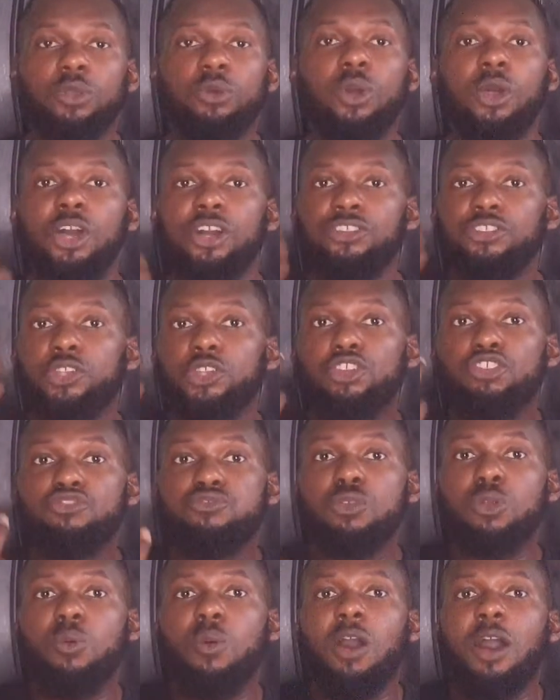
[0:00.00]
So you
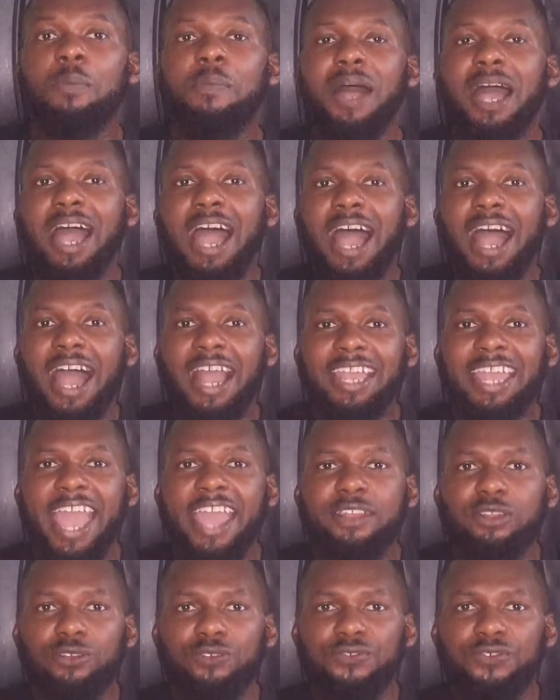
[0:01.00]
grew up
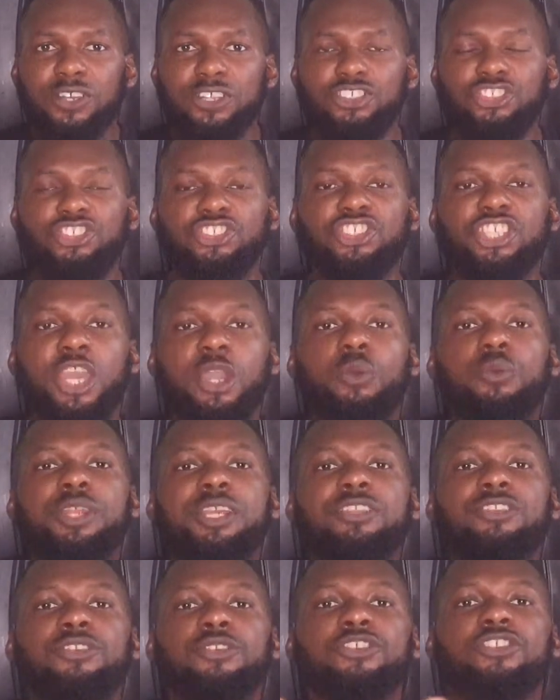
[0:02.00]
kind of
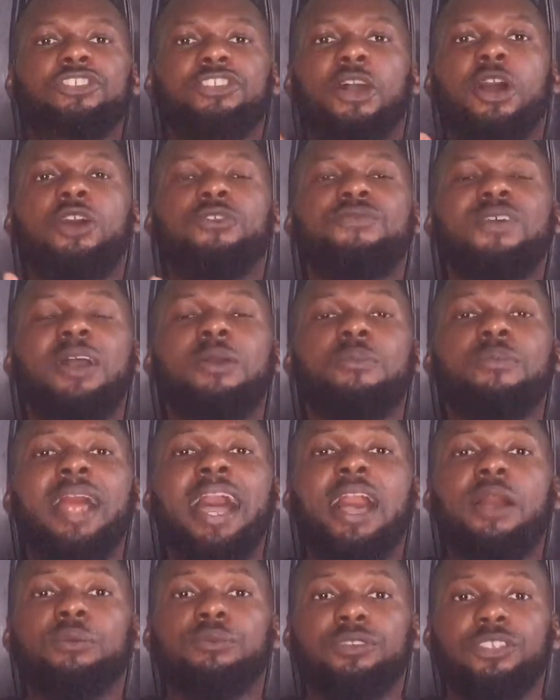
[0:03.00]
shielding yourself
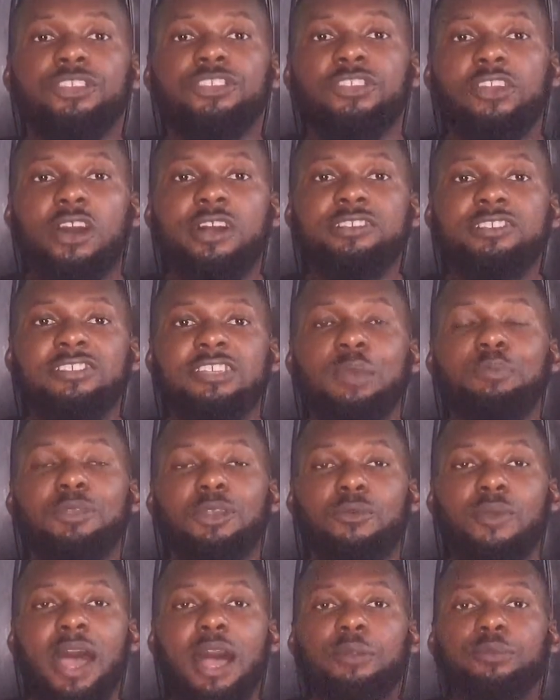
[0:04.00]
around this concept,
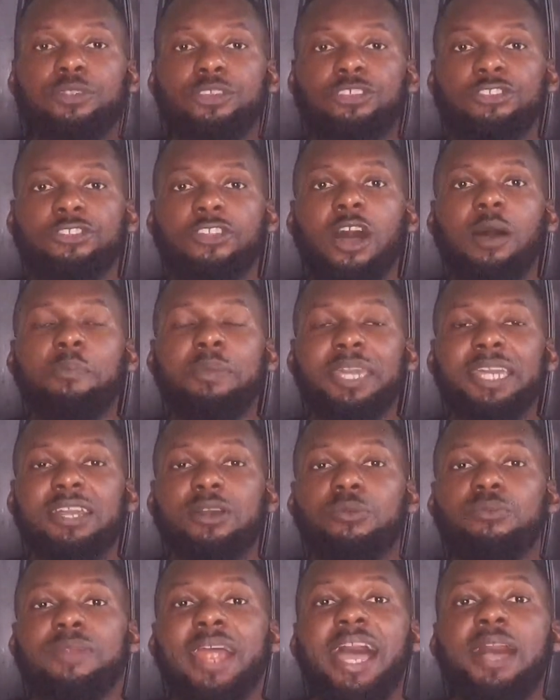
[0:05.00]
around this topic,
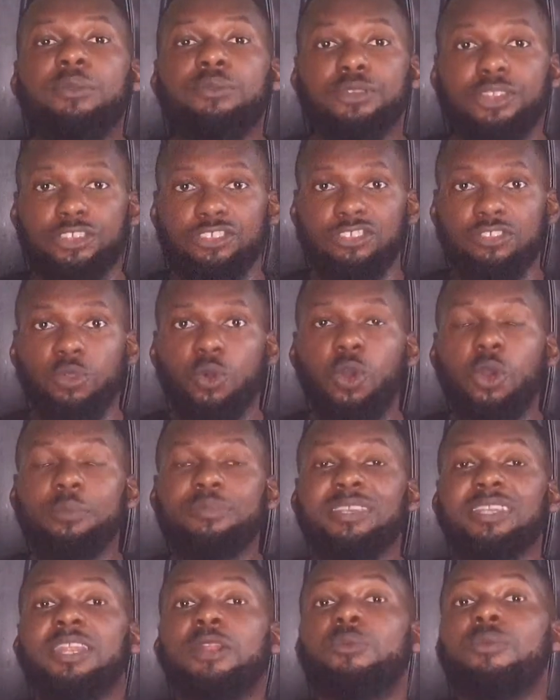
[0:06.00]
around these
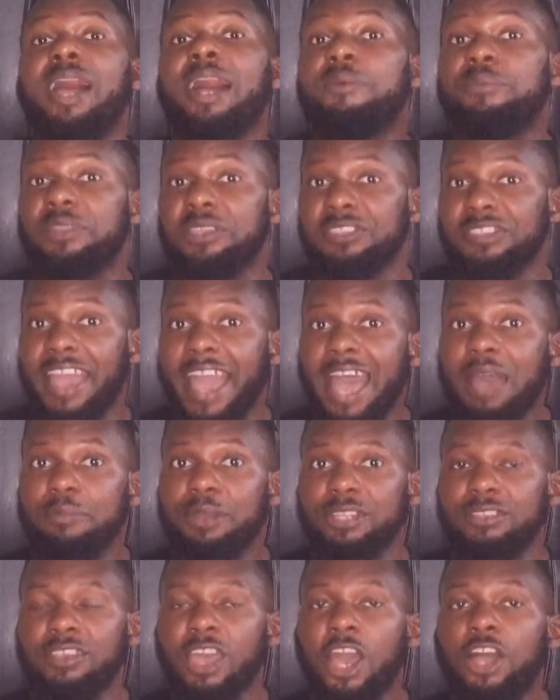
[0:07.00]
norms, and around these
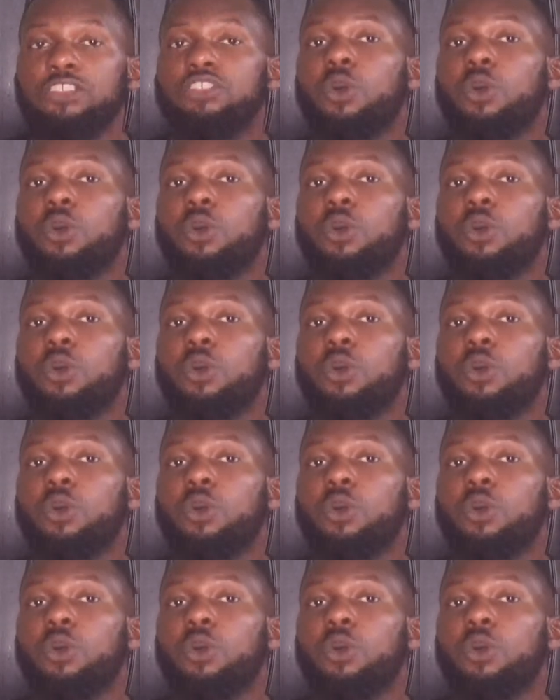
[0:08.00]
habits.